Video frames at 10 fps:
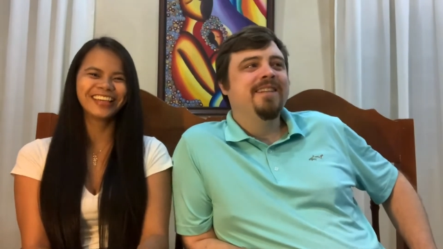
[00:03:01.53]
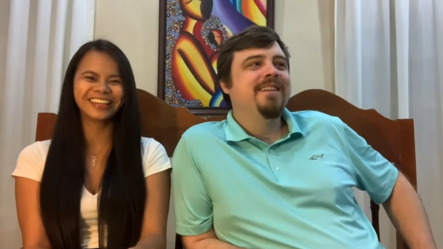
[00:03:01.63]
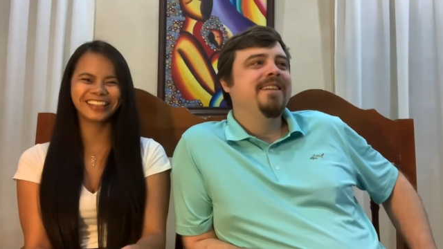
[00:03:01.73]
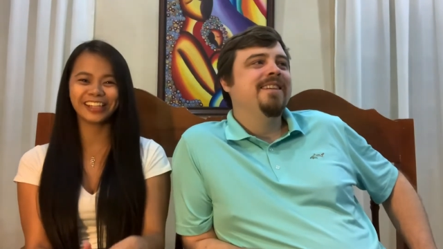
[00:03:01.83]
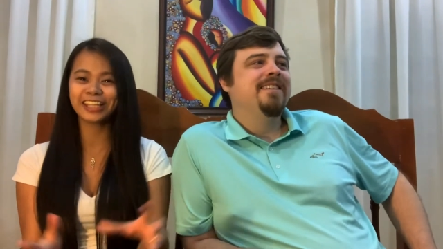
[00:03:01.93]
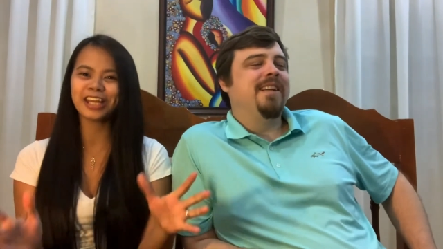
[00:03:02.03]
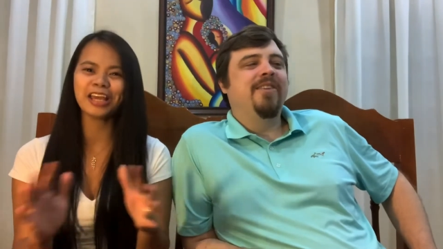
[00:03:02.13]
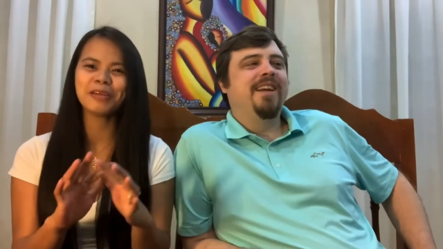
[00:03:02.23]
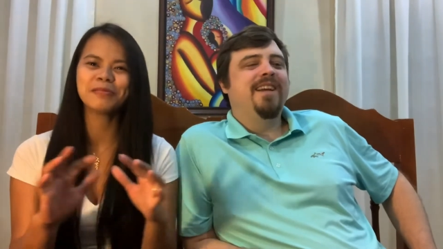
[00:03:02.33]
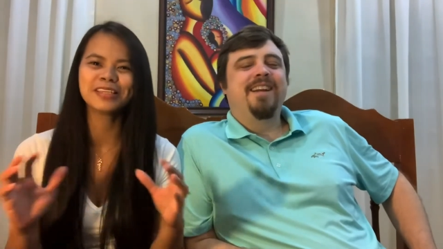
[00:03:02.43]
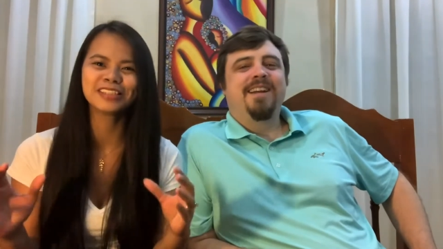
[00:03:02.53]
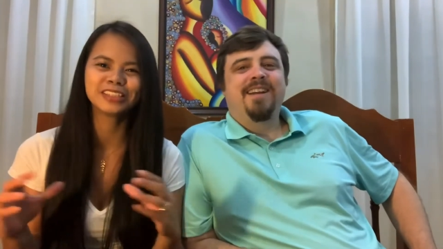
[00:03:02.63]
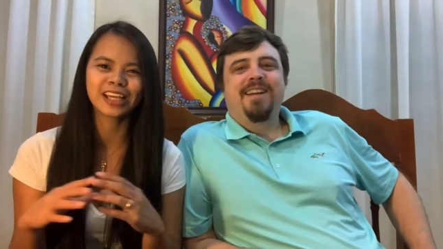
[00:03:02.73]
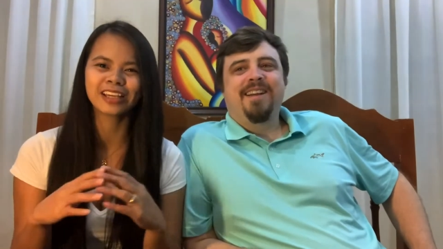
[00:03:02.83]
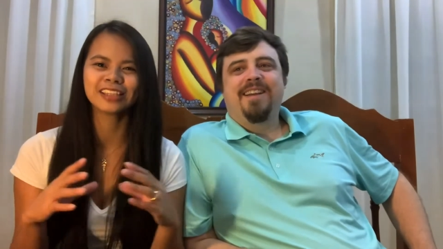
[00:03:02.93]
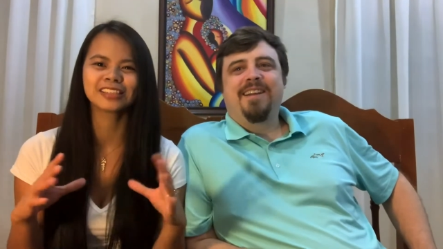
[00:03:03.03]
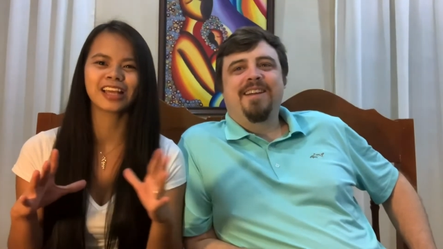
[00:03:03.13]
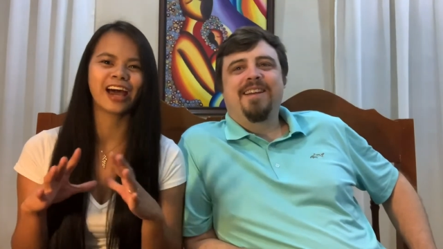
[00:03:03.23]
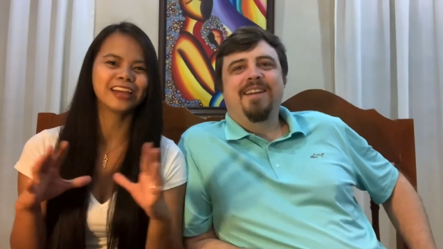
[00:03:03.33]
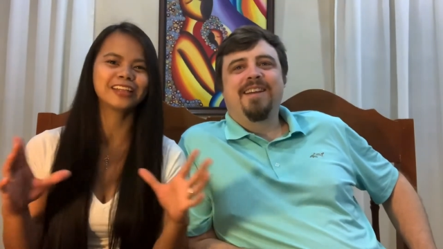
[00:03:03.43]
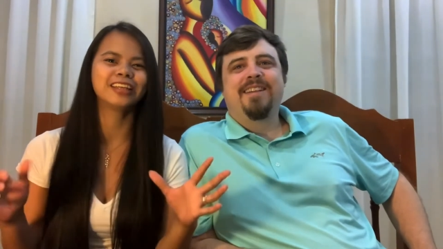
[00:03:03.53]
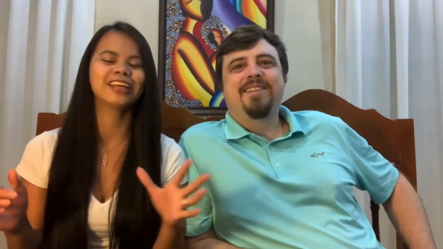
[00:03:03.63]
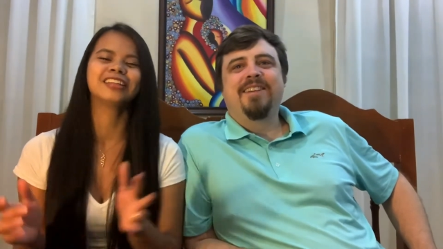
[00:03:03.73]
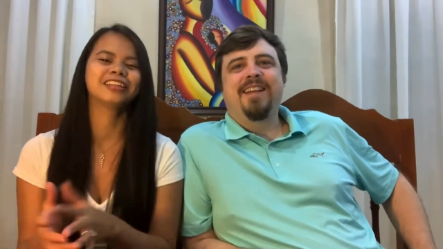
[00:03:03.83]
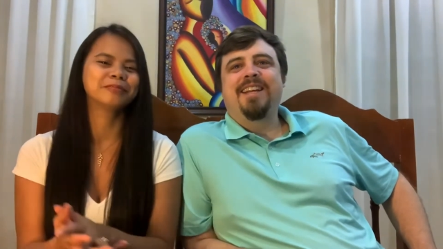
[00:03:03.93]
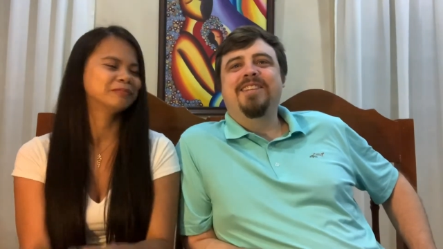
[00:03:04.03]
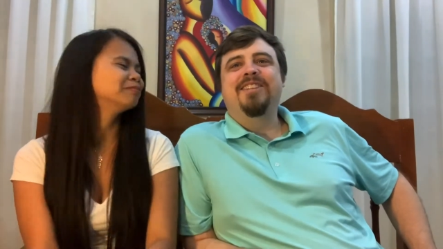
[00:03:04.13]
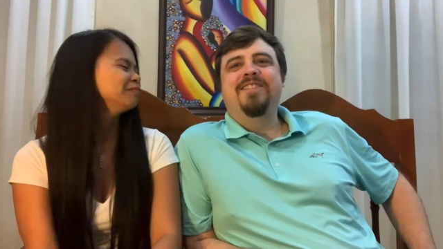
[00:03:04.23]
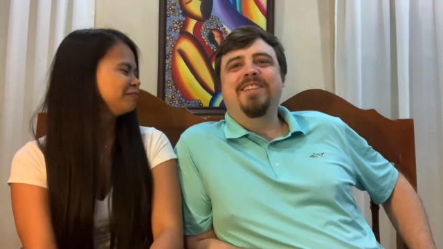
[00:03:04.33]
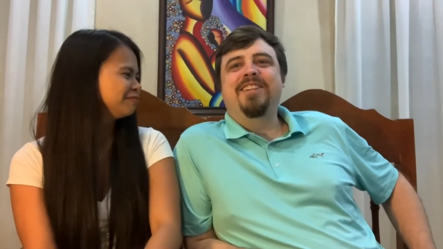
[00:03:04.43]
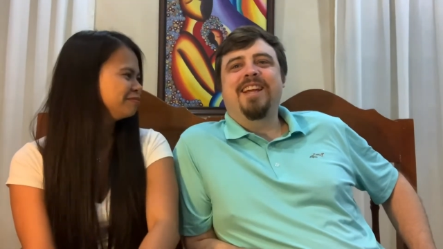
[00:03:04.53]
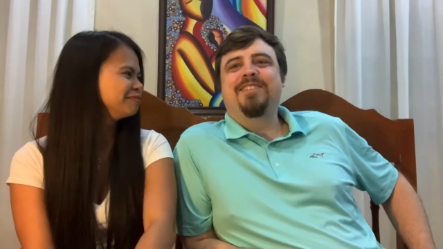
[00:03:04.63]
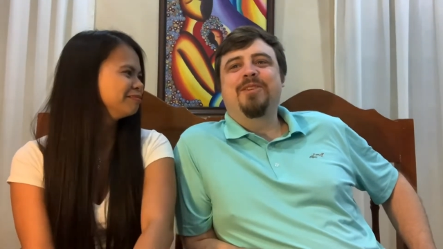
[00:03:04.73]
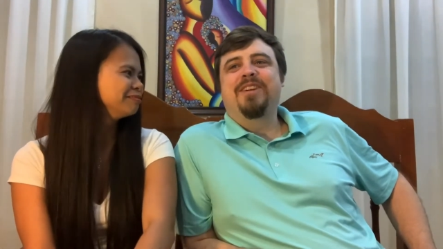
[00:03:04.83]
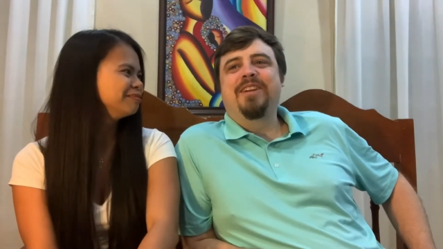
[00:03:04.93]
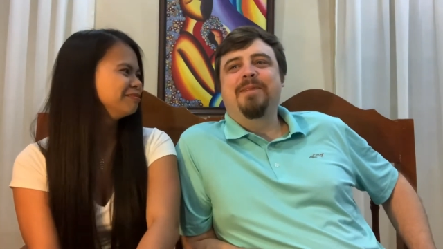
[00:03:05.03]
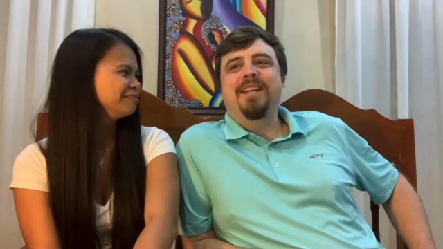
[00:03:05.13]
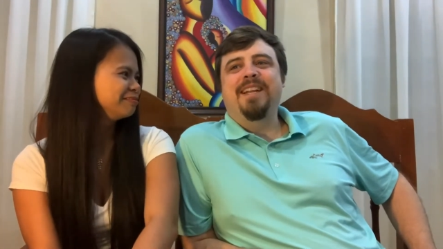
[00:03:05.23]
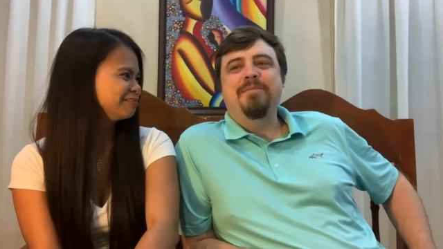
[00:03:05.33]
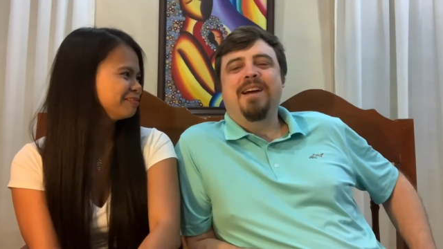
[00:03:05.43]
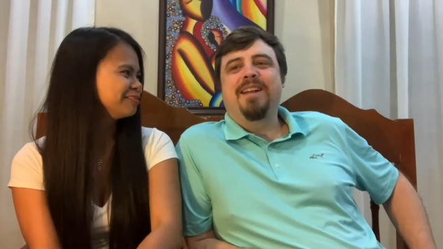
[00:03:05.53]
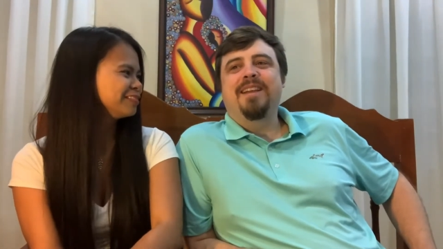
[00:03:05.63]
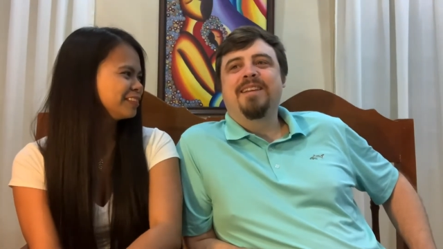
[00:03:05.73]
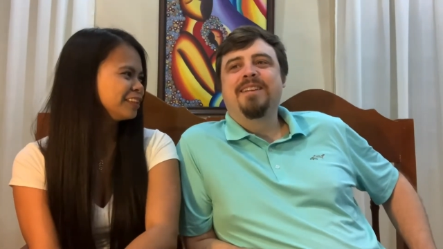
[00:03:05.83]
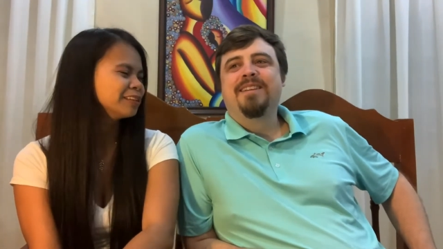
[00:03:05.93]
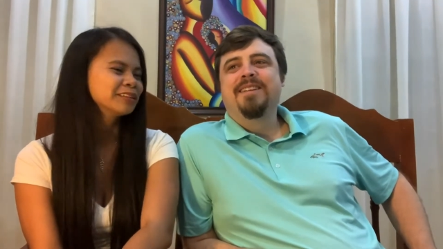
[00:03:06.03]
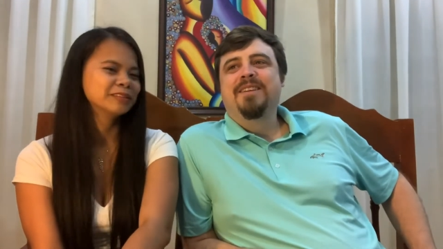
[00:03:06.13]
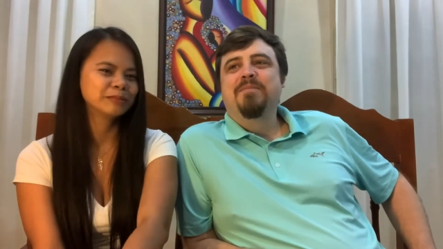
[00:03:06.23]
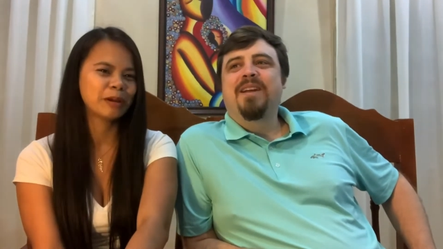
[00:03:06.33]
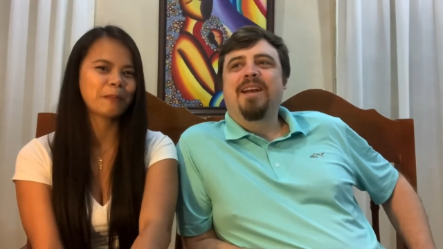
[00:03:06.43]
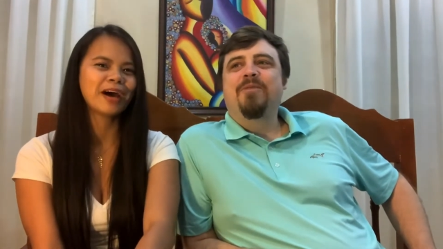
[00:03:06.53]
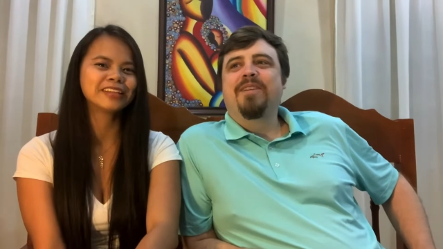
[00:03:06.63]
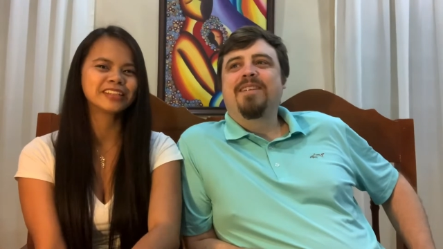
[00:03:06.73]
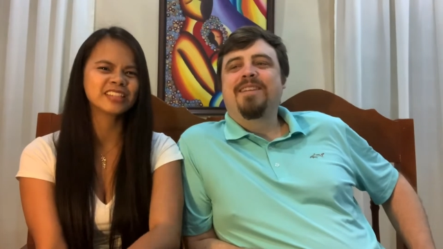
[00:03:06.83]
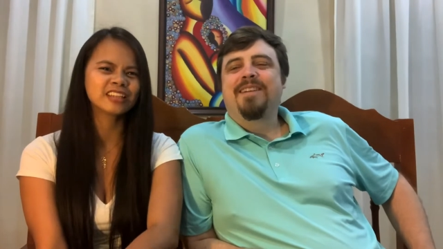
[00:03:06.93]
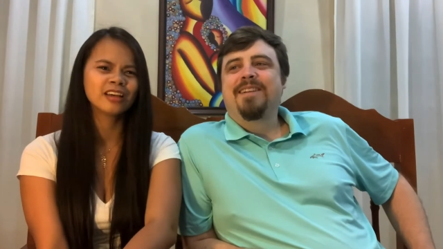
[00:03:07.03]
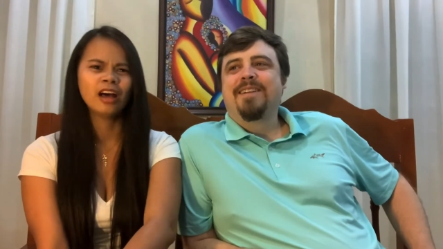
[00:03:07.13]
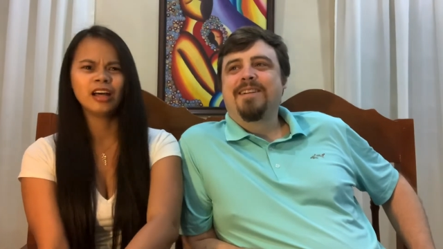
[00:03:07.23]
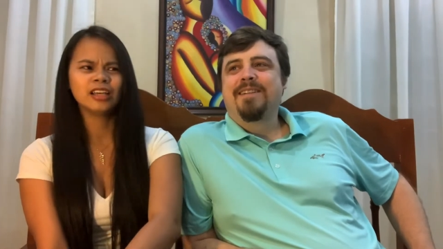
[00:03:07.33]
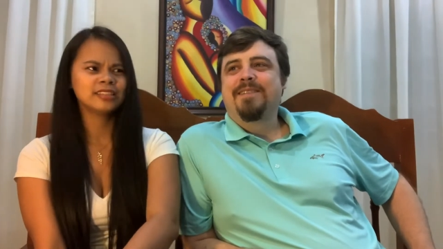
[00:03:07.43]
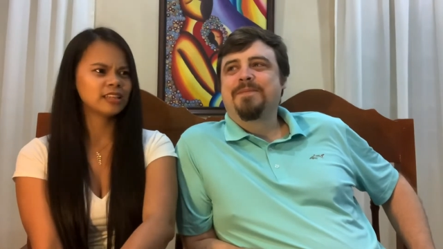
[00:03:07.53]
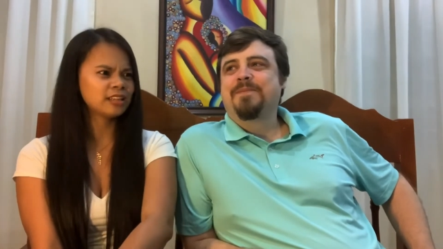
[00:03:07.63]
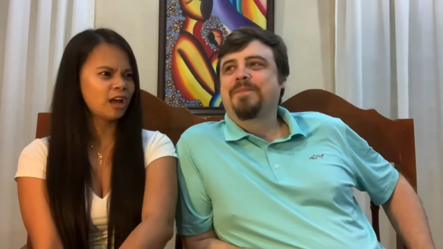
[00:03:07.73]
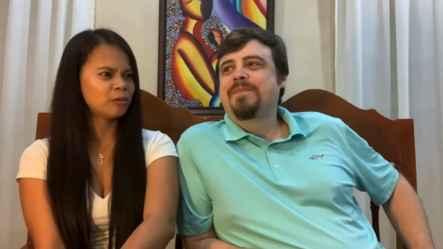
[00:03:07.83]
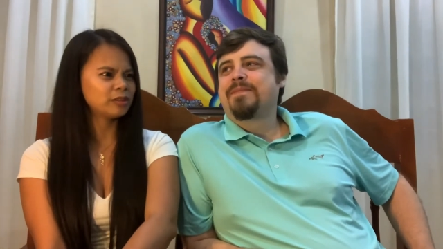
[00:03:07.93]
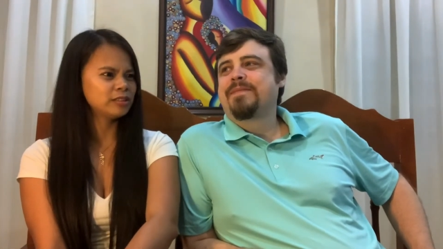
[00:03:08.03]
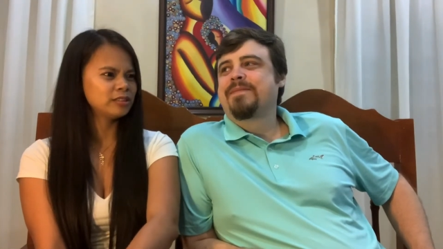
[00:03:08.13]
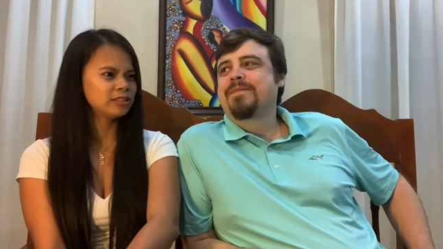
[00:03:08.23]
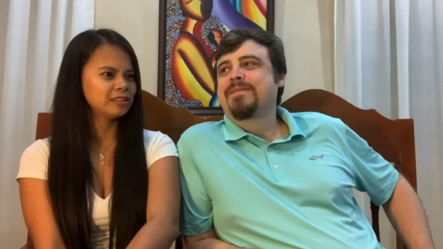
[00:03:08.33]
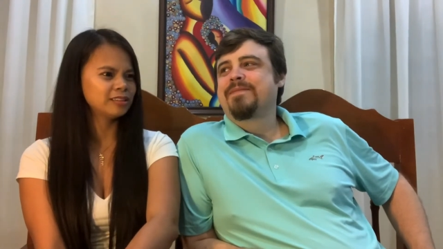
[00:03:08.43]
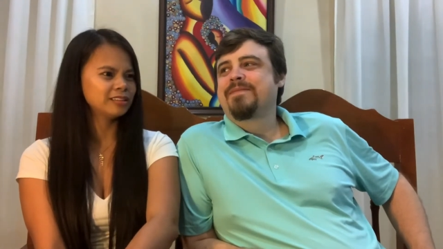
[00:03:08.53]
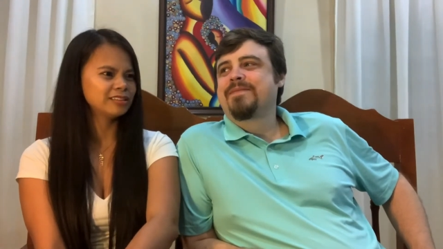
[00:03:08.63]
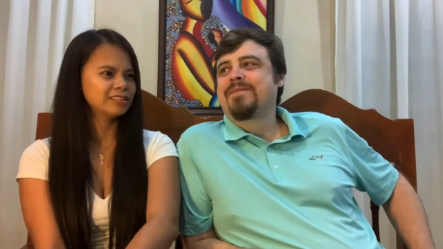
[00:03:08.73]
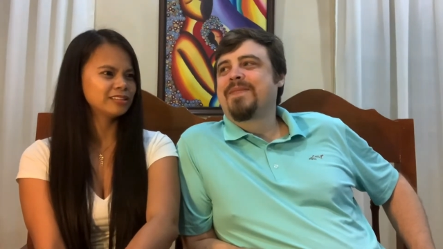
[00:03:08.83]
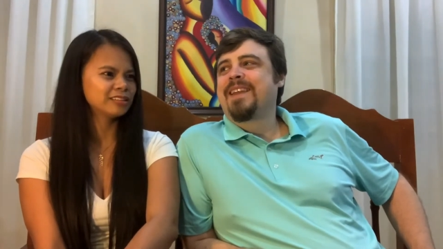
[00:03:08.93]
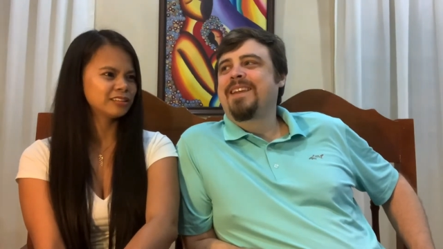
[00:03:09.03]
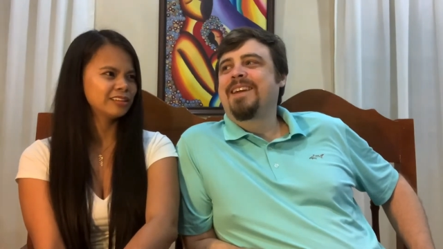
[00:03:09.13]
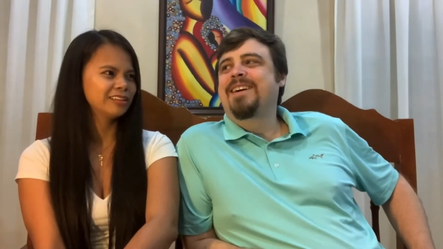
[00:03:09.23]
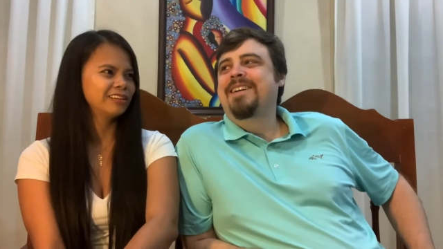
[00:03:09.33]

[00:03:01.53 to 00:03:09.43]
Speaker 1: they didn't so it, even check his ID. So they
Speaker 2: didn't even check, so it could have been anybody. But My father
Speaker 1: said, "Is that how easy it is?" Yeah.